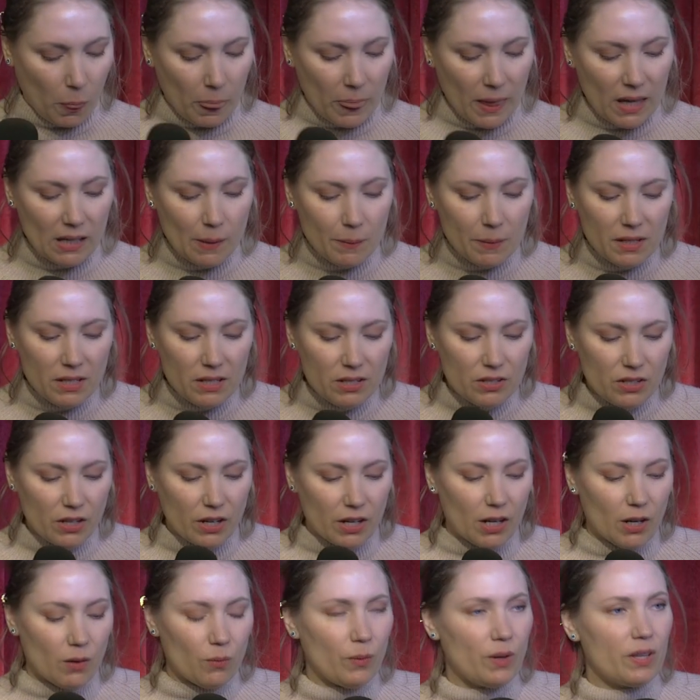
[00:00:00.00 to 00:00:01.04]
And I'm going to
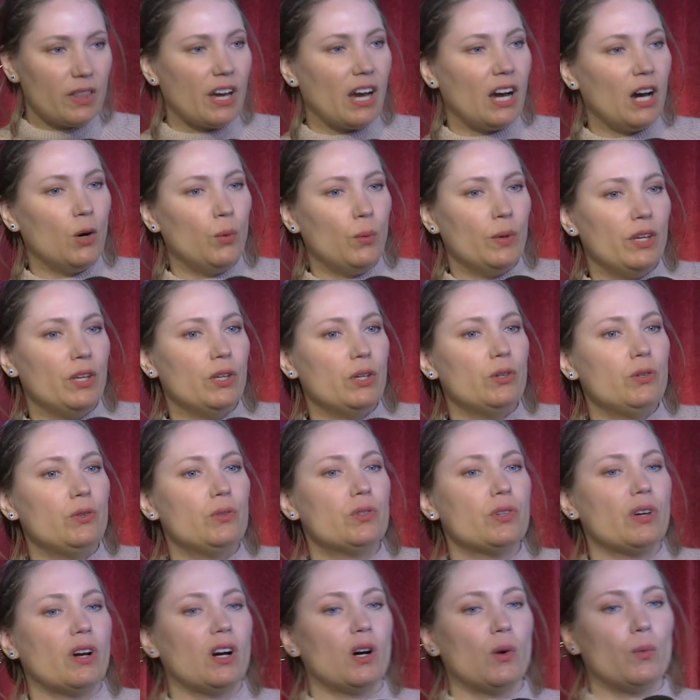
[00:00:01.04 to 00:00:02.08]
start with how we use
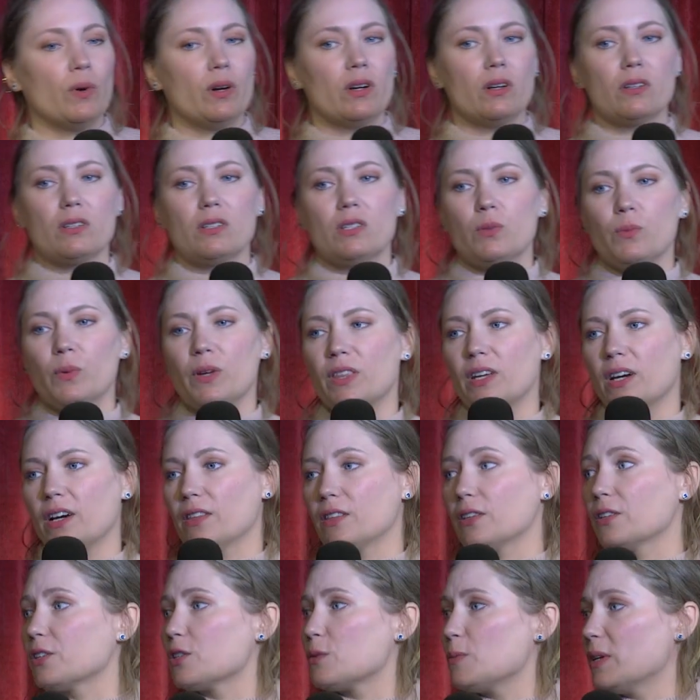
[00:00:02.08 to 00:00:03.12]
our words with
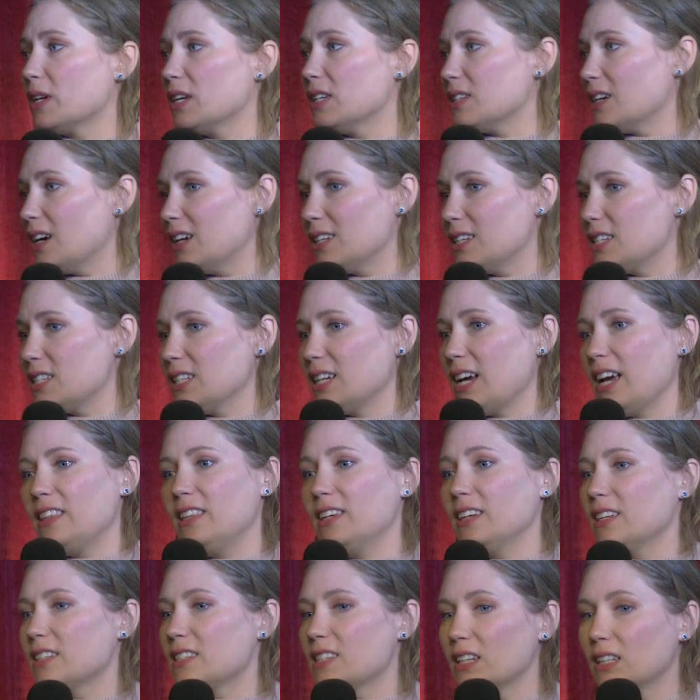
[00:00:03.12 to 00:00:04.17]
others, because honestly, I
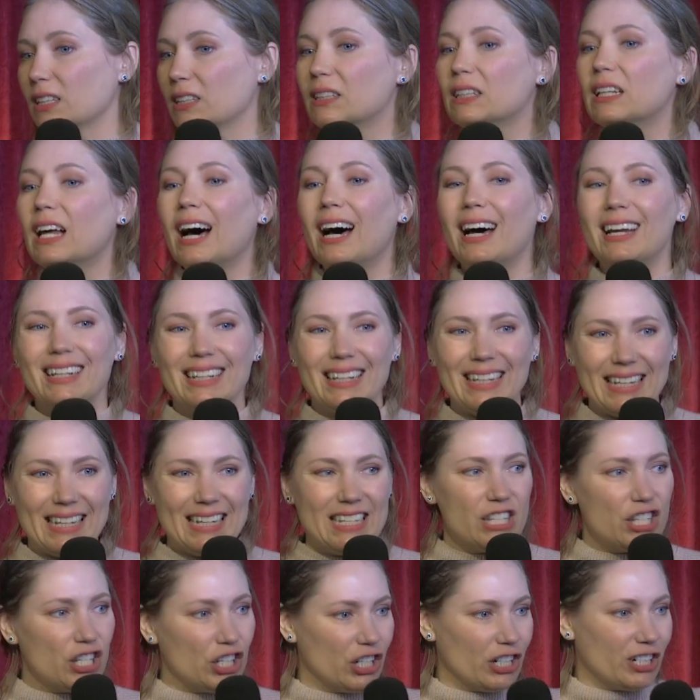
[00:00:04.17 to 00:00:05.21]
think it's a lot
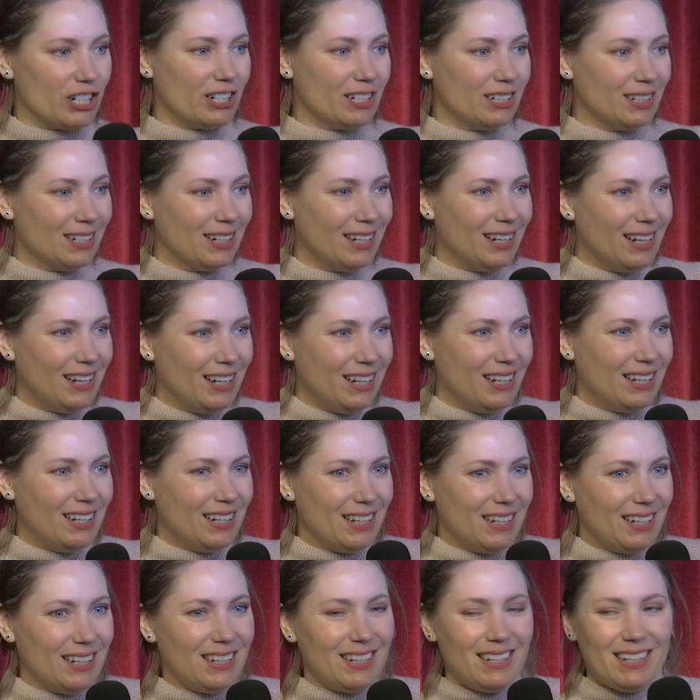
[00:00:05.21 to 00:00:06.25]
easier
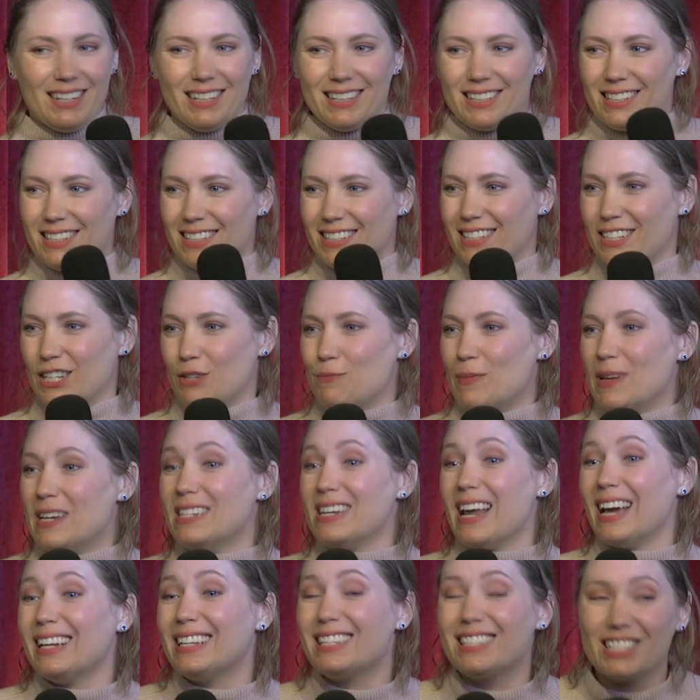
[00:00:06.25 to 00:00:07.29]
to be
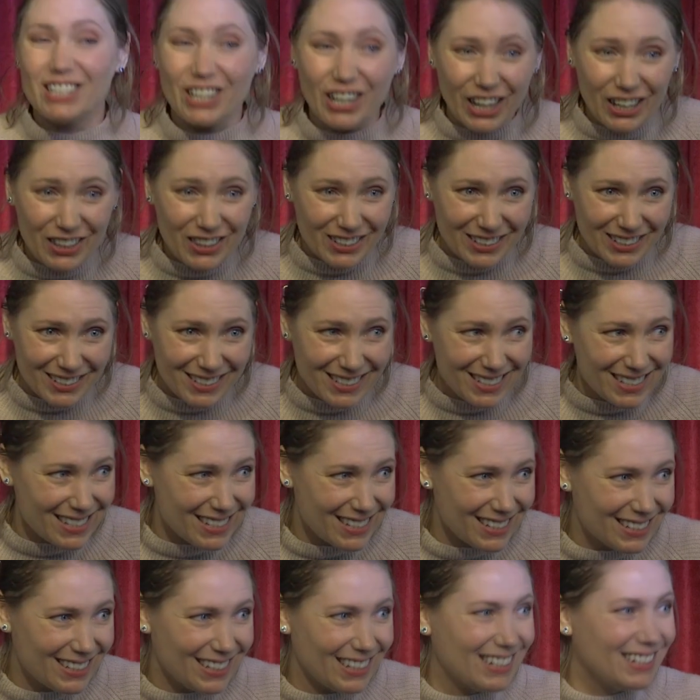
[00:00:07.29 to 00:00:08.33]
nice to others
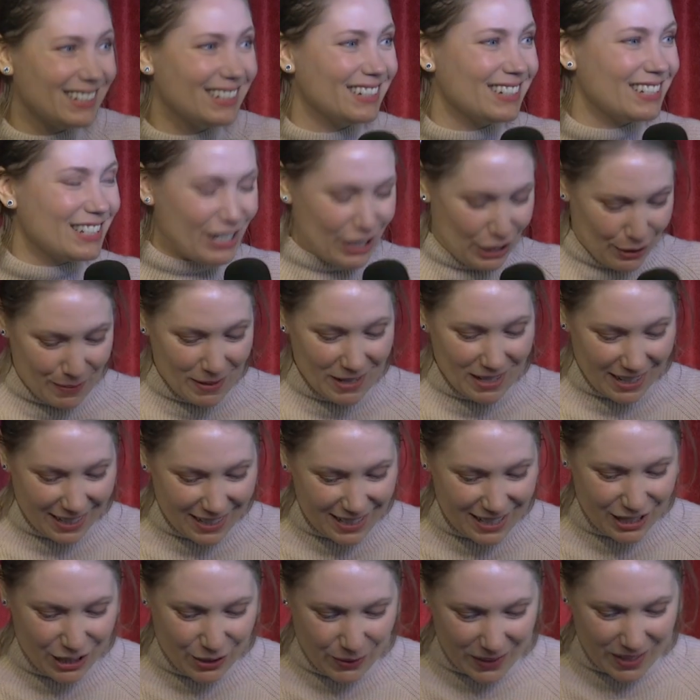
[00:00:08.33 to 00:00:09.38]
than it is to be
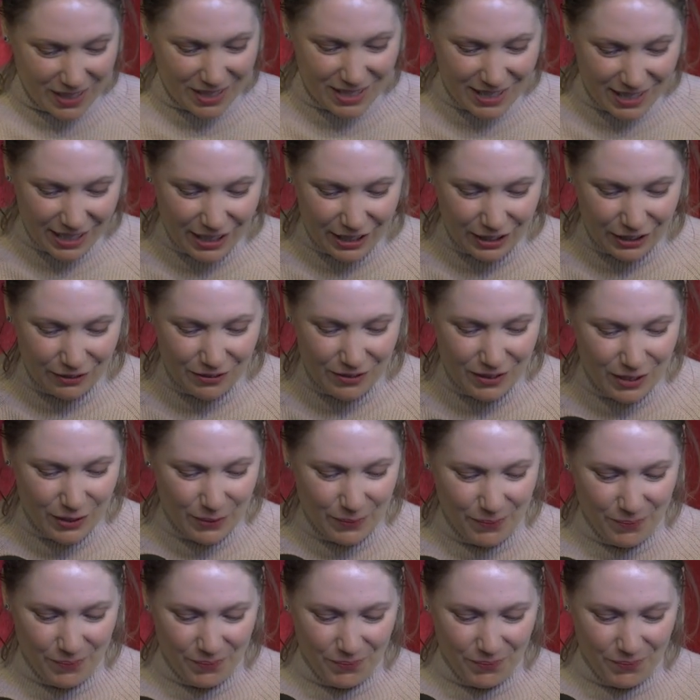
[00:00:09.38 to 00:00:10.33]
nice to ourselves.